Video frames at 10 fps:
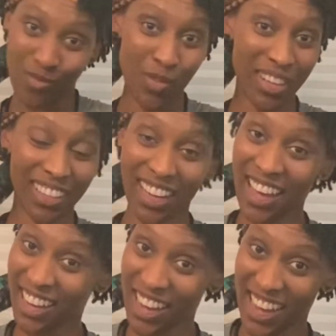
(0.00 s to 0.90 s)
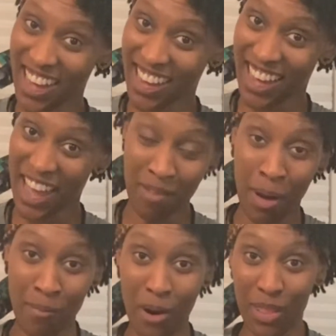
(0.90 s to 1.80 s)
what, am I
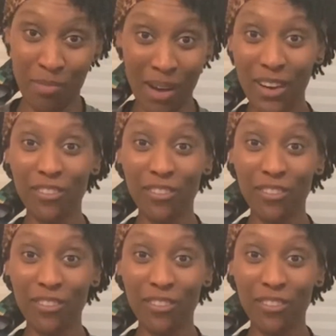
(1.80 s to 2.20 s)
part of the Meinl